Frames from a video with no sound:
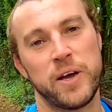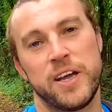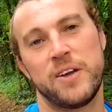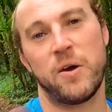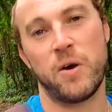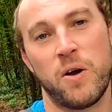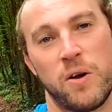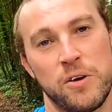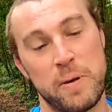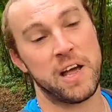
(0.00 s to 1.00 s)
the island,
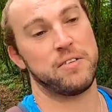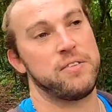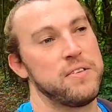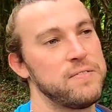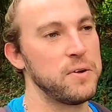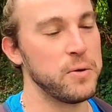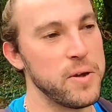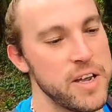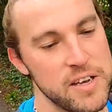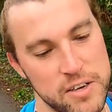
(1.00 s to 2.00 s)
with the last being
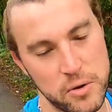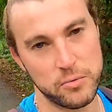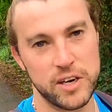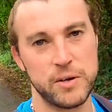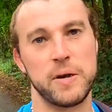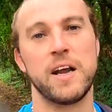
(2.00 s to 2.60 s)
around twenty years